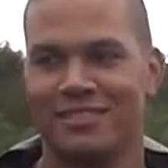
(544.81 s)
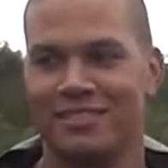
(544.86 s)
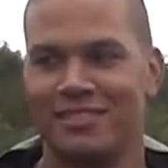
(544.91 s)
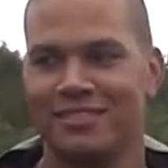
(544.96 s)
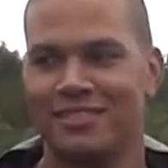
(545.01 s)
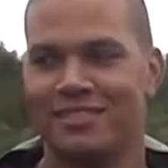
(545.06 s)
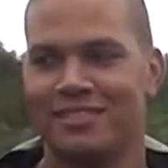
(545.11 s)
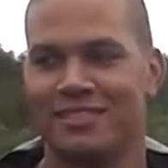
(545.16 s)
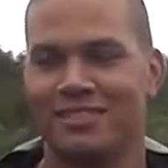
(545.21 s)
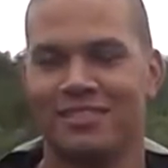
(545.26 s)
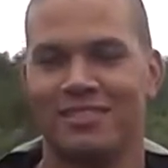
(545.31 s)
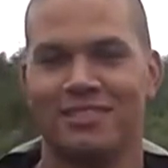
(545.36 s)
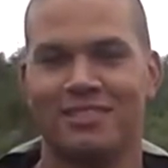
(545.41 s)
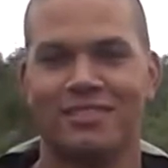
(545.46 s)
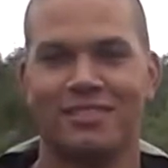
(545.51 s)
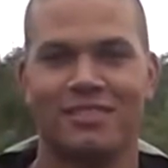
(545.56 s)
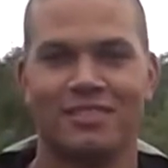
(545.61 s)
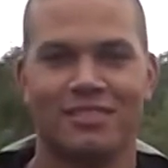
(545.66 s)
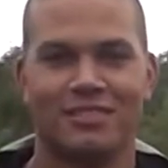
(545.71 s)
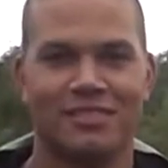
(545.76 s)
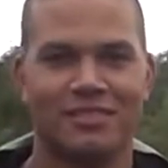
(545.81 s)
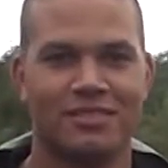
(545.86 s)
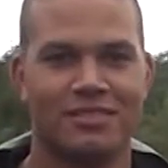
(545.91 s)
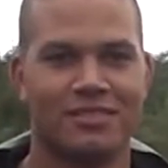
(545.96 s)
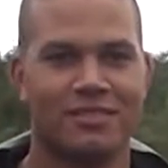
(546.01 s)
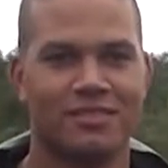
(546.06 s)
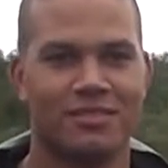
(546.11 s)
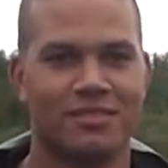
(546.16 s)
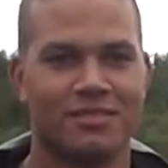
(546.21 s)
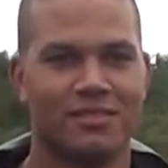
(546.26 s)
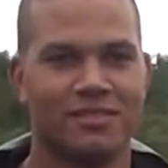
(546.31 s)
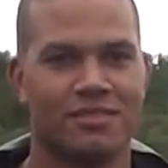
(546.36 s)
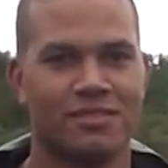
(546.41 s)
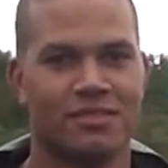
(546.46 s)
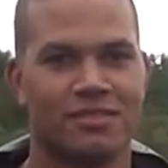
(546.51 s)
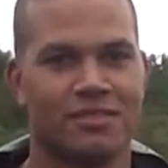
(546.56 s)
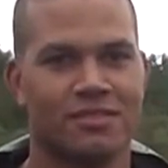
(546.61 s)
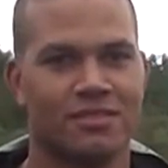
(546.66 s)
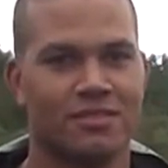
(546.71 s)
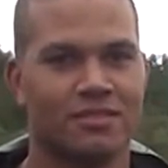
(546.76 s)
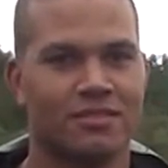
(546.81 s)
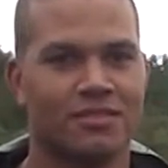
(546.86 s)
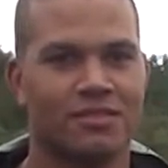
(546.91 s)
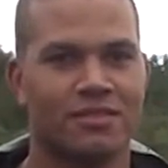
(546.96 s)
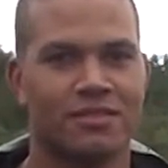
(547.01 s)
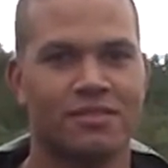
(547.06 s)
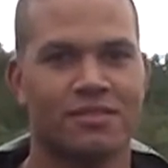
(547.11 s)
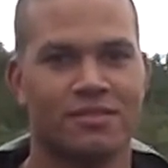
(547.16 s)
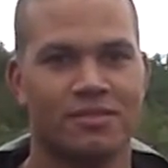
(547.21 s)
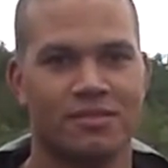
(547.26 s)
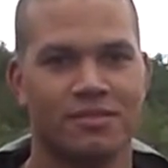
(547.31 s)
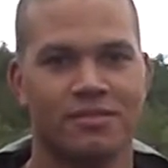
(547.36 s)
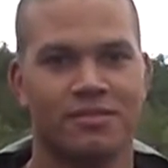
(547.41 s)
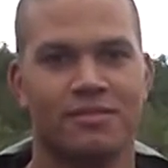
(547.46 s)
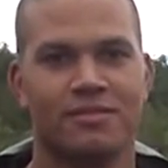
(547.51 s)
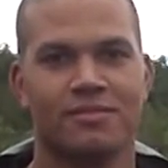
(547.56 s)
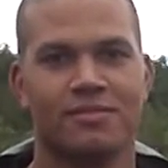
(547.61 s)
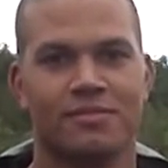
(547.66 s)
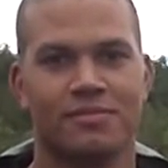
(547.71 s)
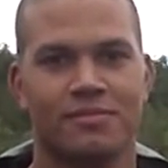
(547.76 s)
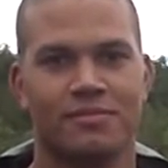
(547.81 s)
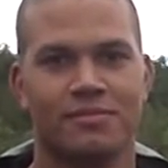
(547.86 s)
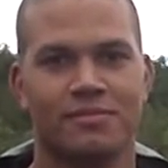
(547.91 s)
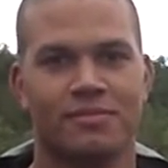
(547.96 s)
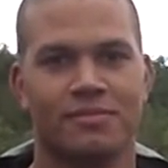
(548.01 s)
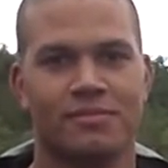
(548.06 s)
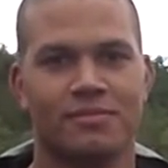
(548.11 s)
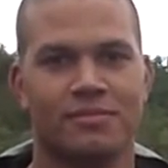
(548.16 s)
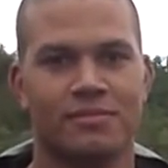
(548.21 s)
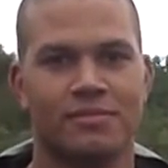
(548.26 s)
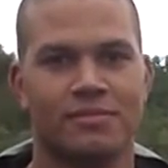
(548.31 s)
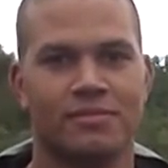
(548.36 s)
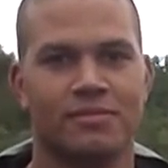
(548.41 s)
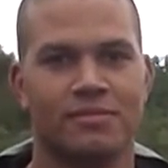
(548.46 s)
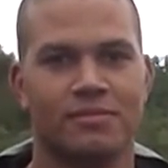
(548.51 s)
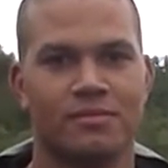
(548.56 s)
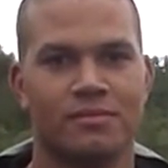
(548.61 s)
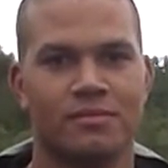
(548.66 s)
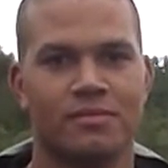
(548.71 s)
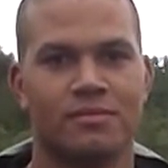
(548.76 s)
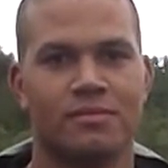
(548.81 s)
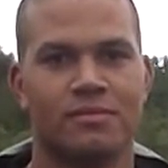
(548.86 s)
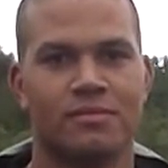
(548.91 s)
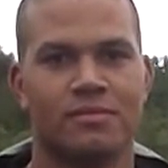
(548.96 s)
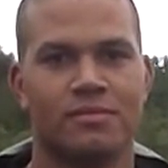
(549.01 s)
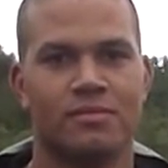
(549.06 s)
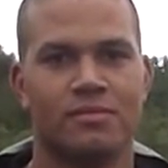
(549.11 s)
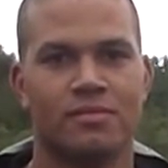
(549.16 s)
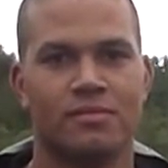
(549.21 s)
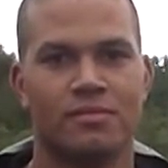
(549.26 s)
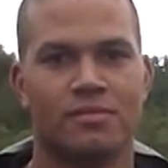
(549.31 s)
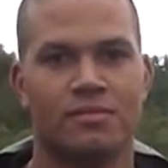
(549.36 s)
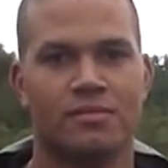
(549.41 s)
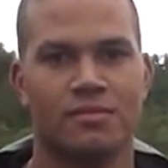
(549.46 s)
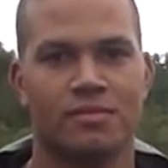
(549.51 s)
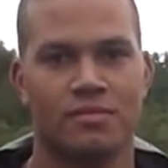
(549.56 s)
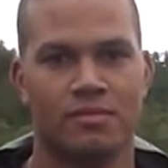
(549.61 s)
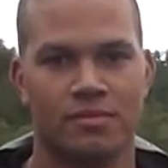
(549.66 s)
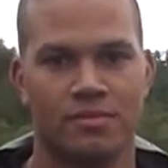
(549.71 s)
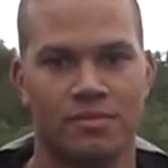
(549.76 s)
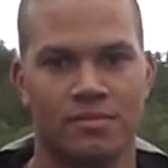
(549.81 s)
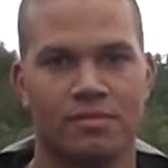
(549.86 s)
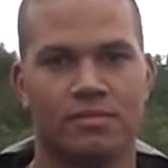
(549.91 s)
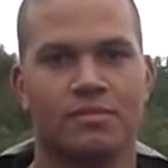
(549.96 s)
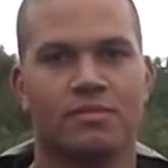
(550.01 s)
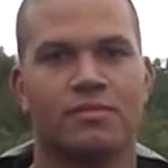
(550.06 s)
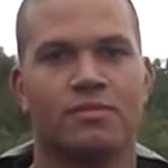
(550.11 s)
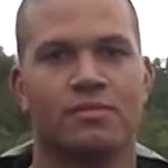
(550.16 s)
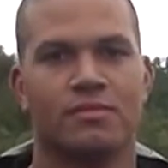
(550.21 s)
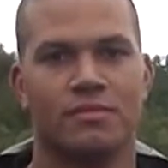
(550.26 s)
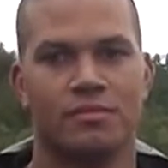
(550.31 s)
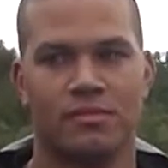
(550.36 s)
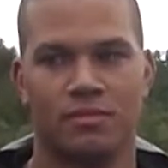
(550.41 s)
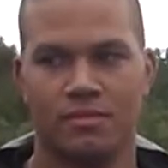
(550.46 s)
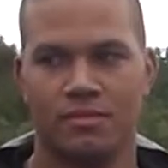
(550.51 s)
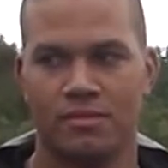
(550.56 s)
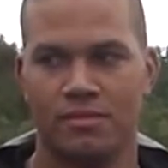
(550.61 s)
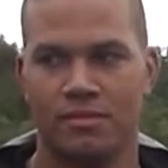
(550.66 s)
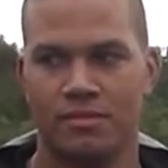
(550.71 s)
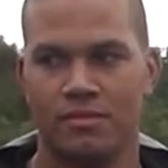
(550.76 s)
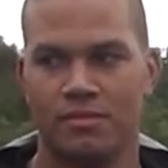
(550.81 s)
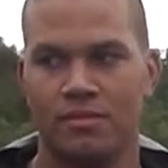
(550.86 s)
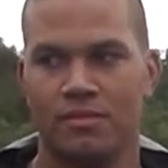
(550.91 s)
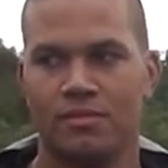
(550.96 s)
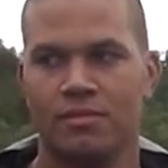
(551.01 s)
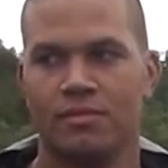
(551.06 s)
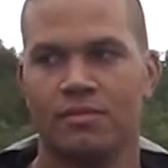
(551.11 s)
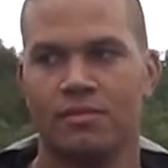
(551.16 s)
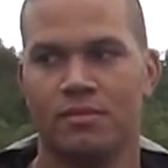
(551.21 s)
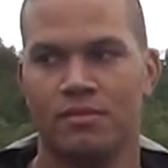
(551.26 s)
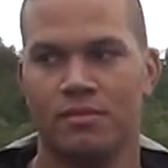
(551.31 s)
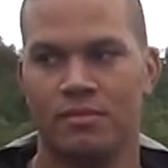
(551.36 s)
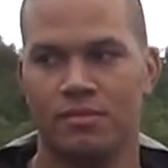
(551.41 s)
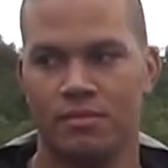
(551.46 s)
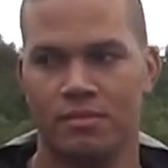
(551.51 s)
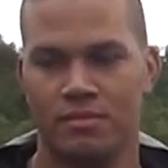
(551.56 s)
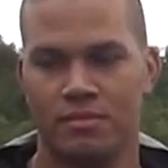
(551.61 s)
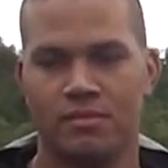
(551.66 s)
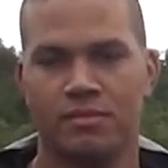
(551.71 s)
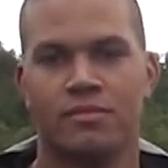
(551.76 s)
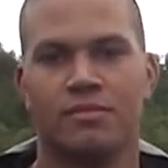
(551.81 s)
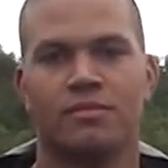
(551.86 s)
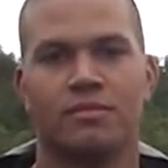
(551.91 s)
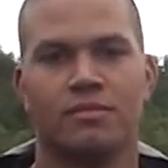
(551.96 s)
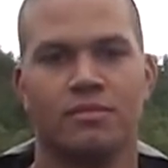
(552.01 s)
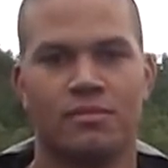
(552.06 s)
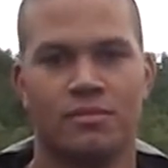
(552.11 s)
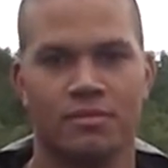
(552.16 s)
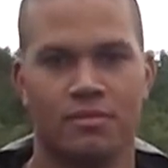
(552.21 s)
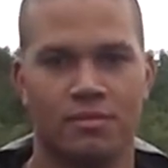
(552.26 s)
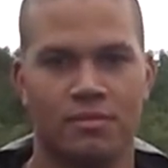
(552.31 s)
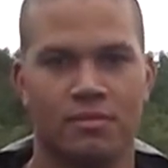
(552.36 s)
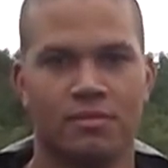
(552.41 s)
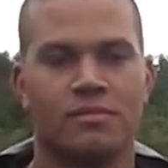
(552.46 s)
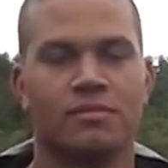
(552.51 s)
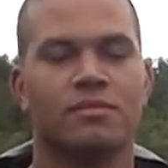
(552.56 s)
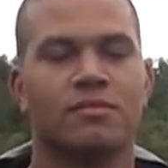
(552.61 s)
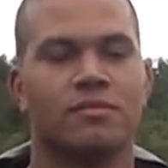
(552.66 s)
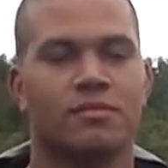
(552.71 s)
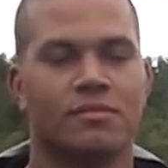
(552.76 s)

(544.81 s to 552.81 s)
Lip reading: [no speech]